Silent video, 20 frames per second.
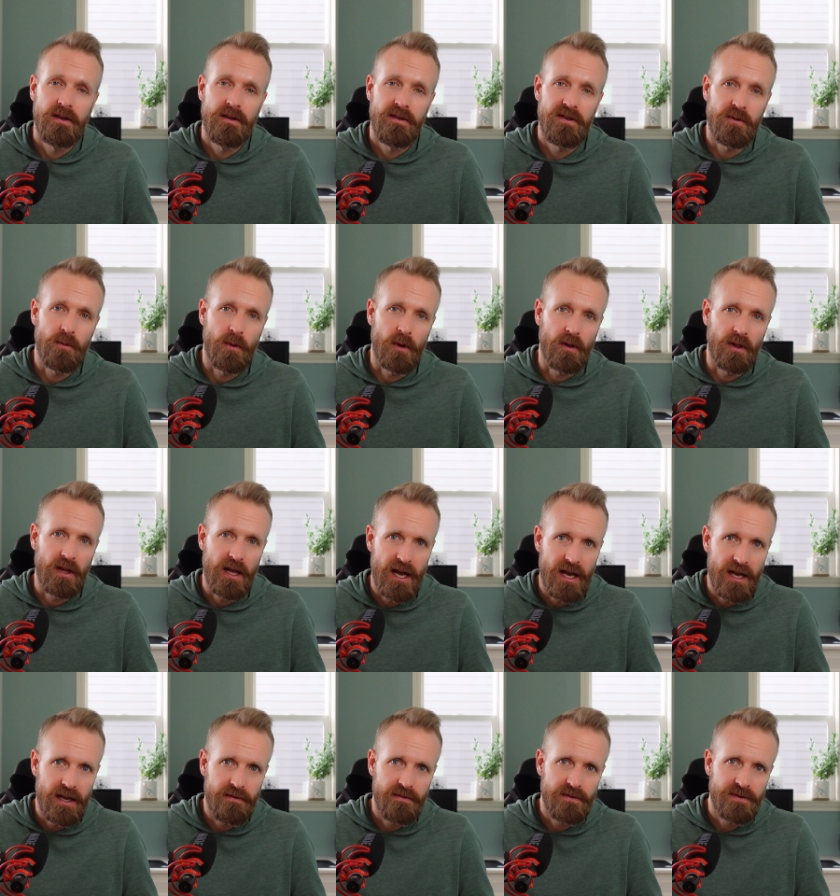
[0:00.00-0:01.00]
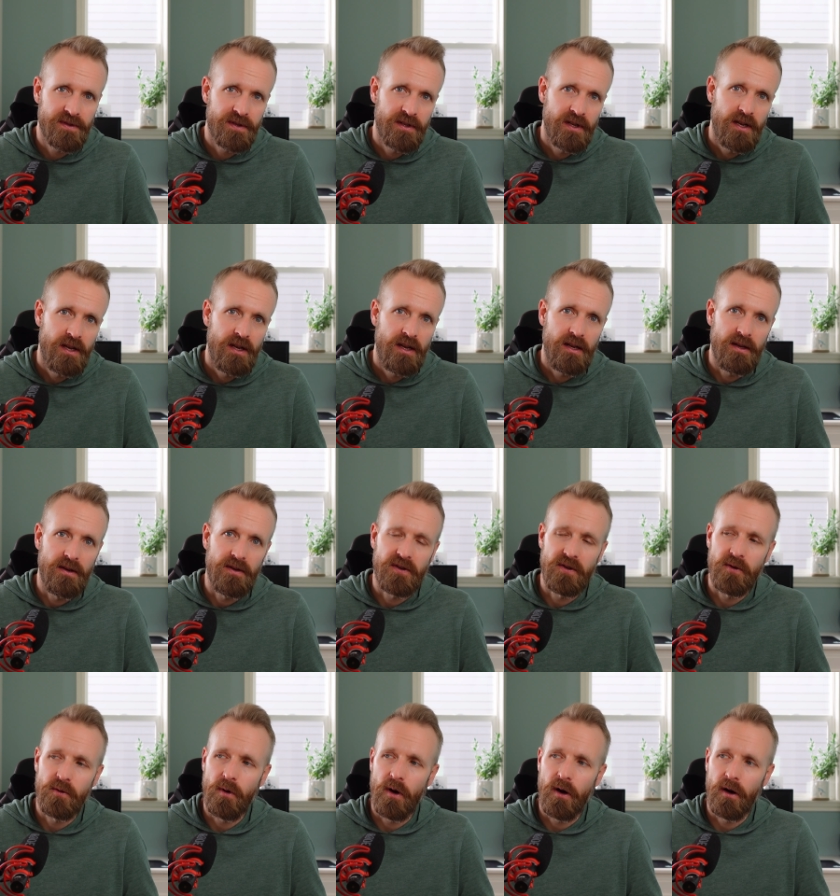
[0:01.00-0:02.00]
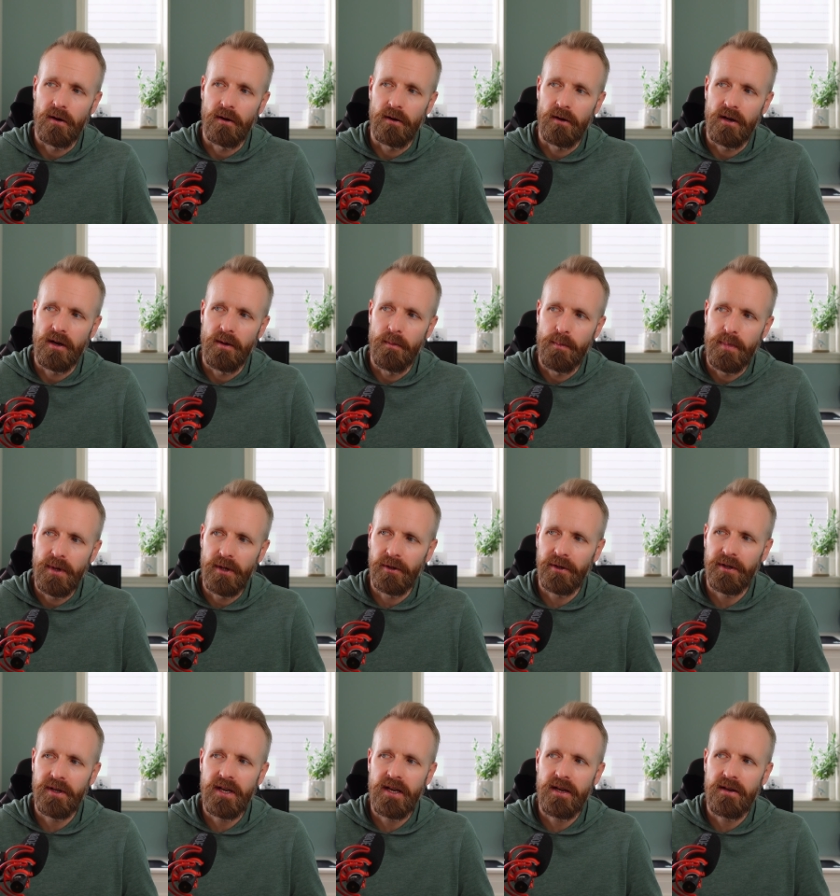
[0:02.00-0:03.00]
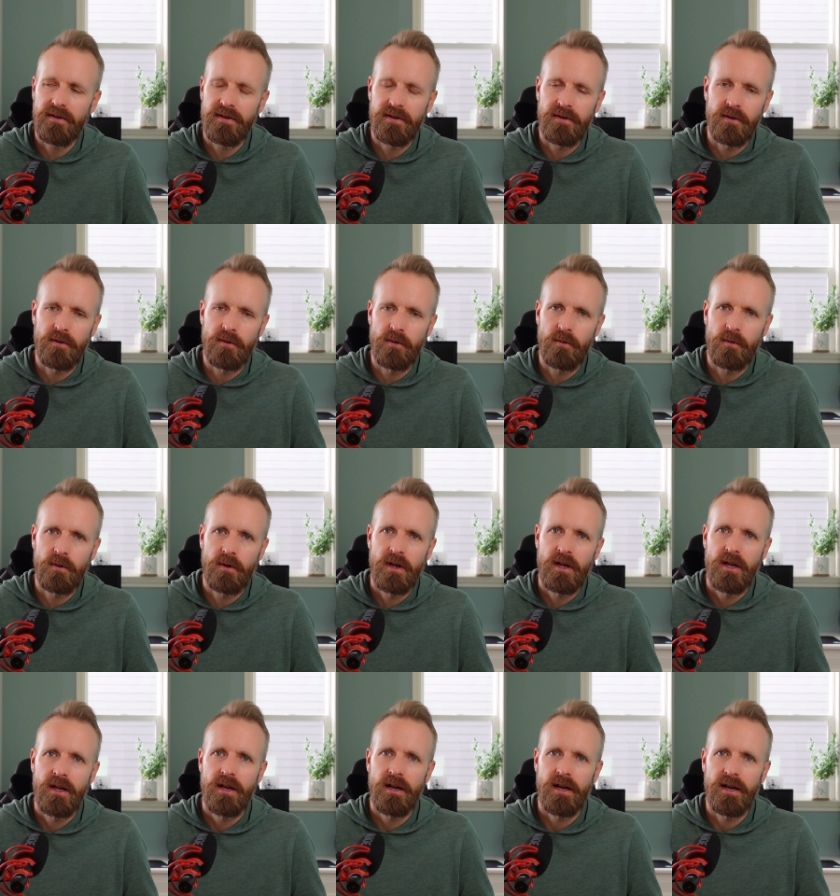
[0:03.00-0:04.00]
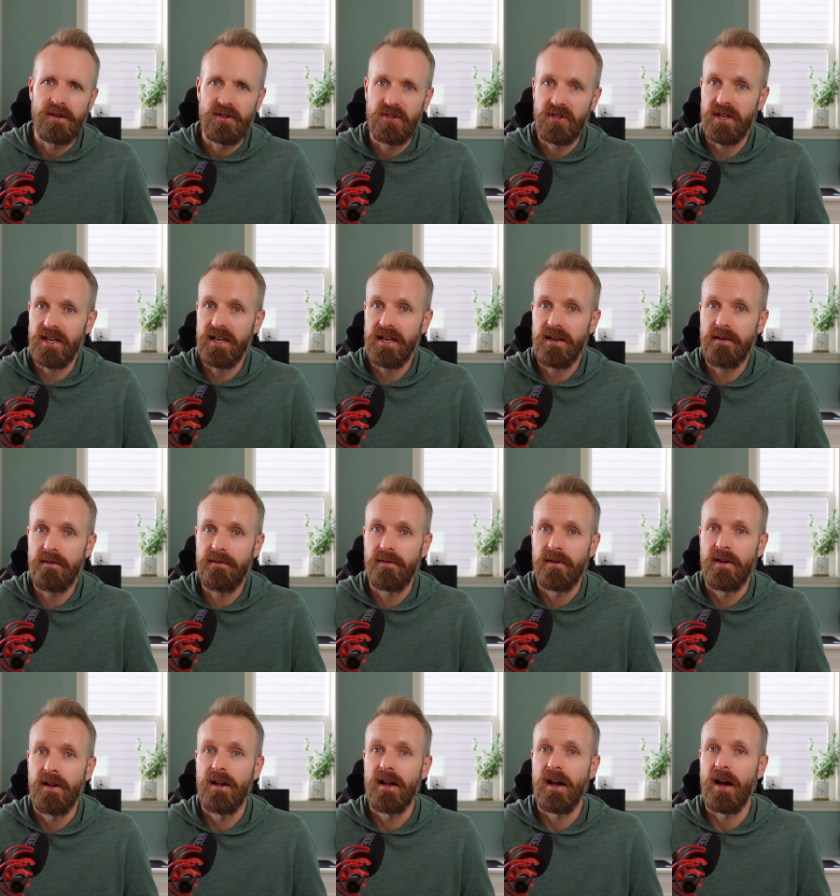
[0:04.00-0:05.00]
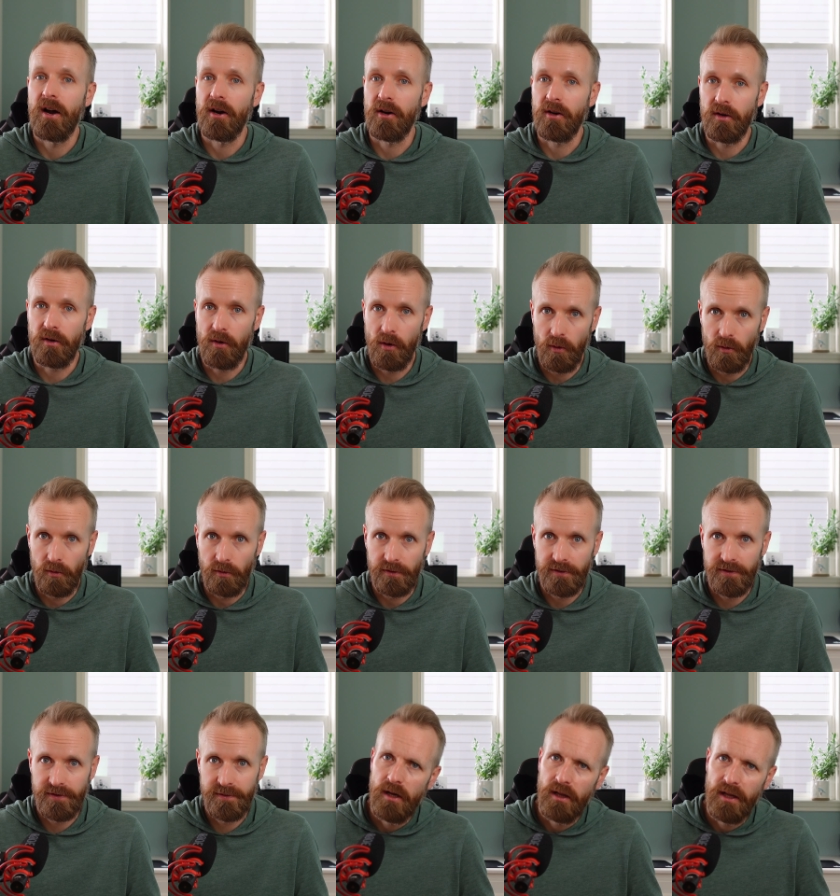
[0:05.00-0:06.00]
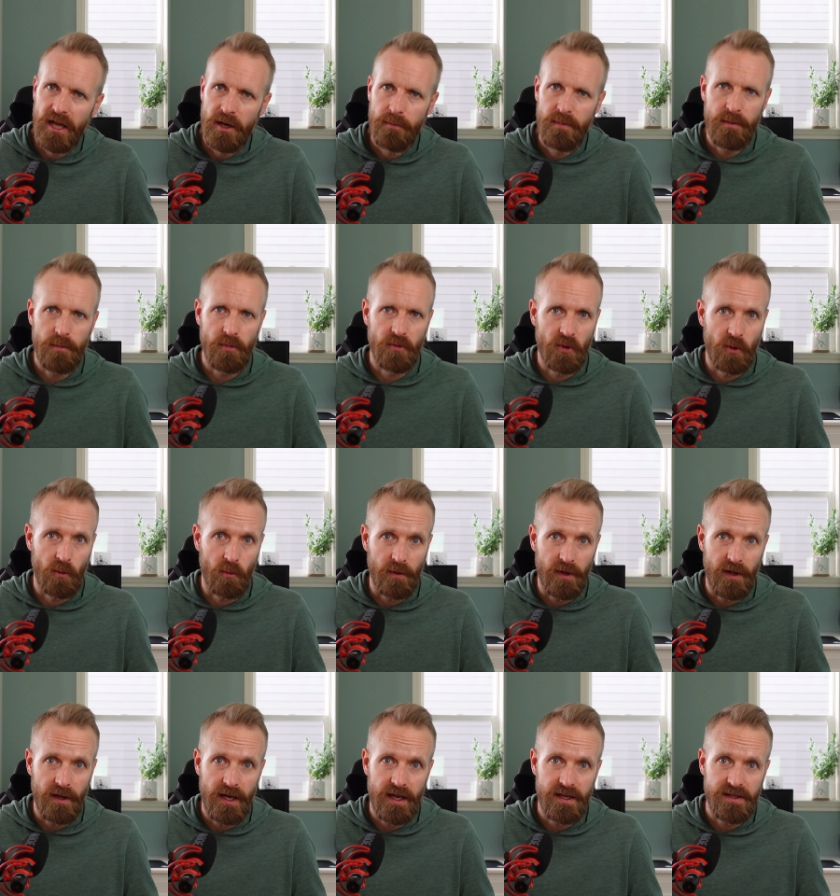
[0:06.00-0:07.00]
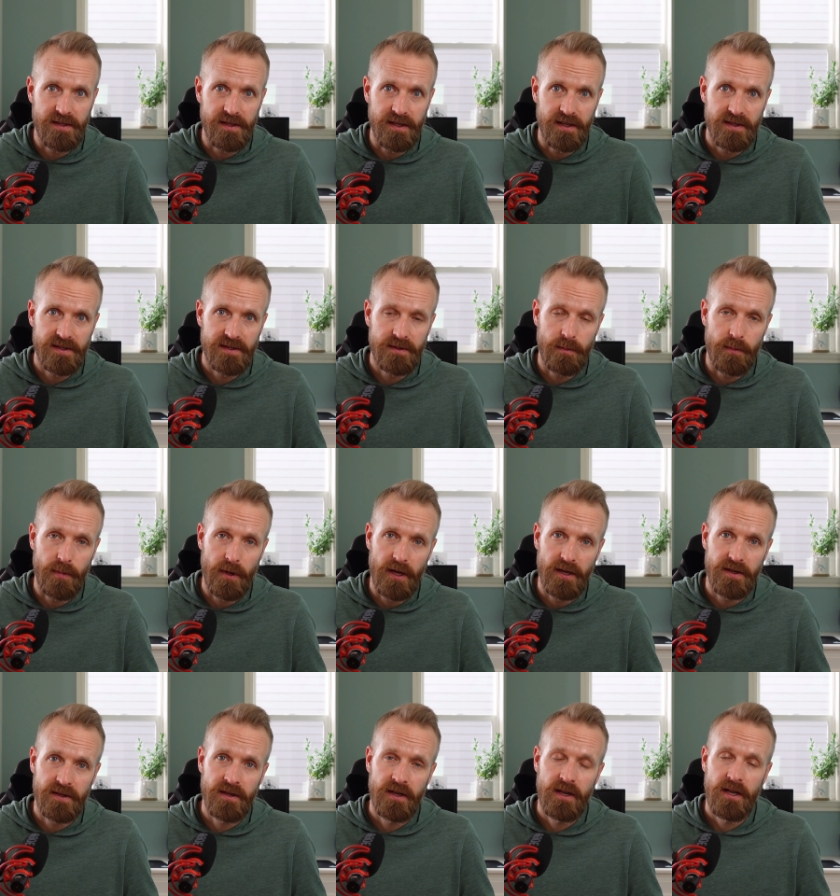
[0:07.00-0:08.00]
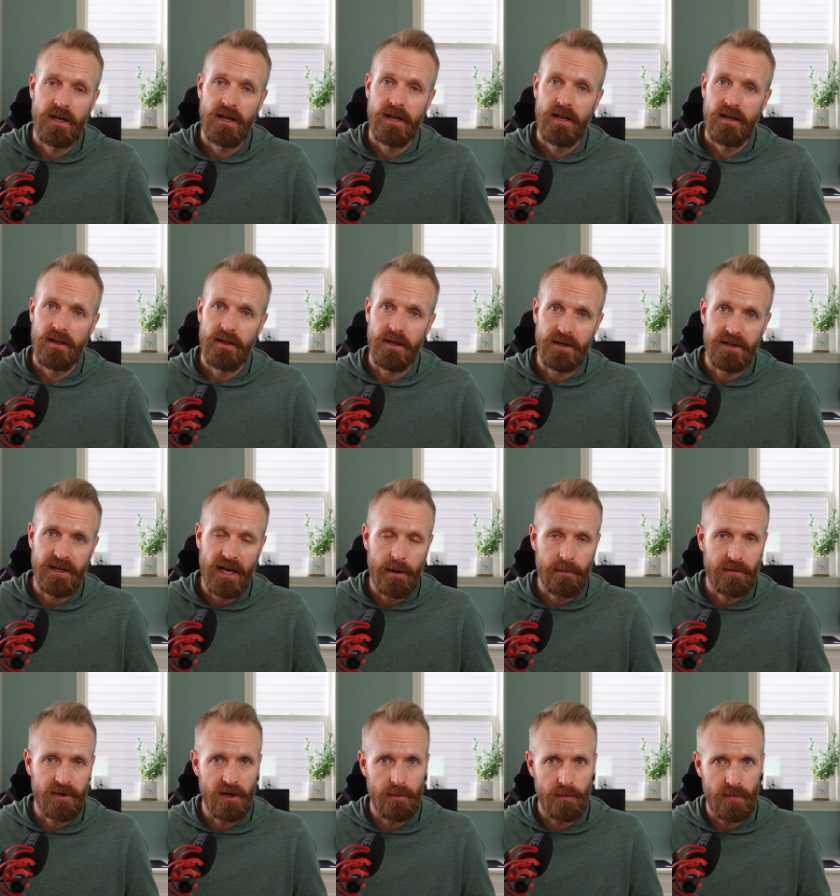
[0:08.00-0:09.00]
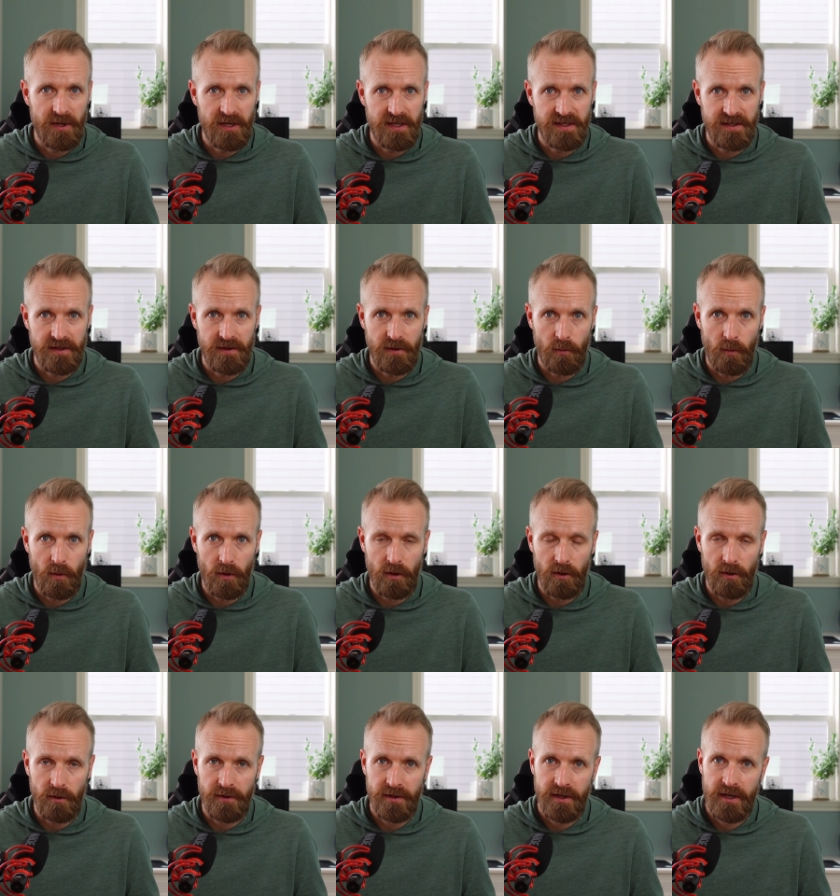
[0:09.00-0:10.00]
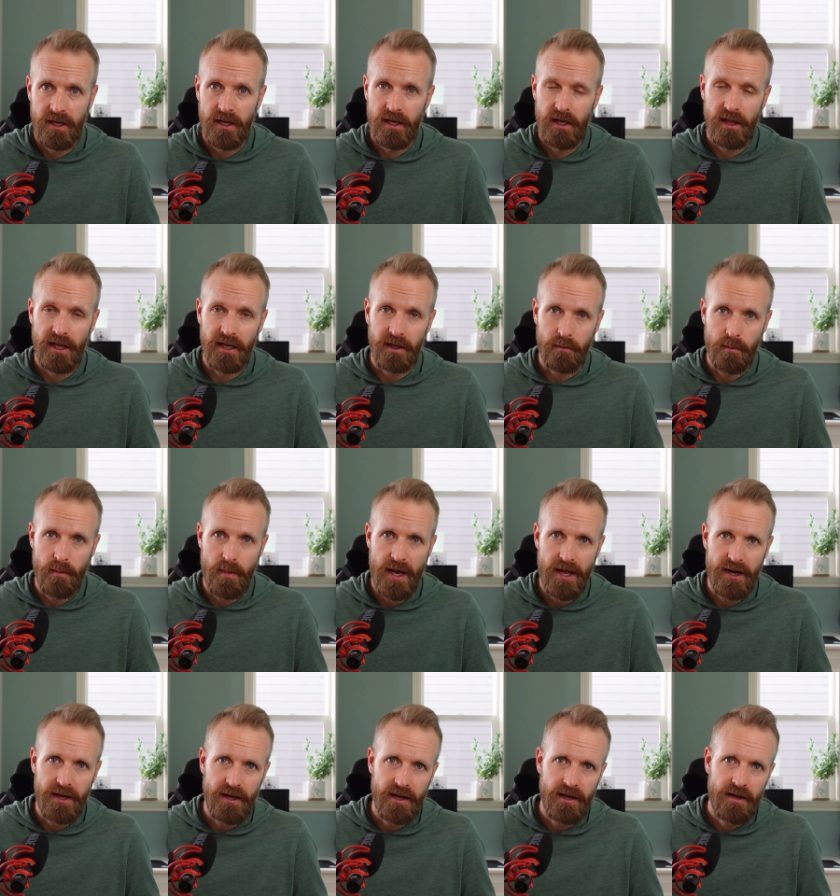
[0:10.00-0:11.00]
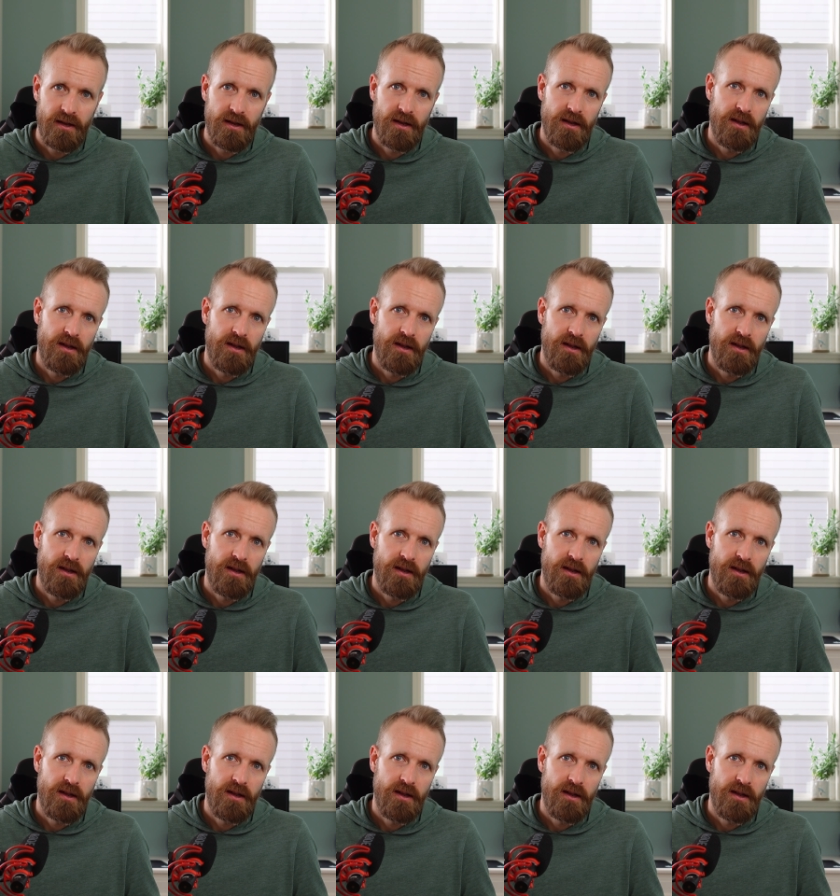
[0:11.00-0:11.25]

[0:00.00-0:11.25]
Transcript: to our lives and to our ability to achieve our goals. A lot of people don't realize this, but the top companies in the world, like Meta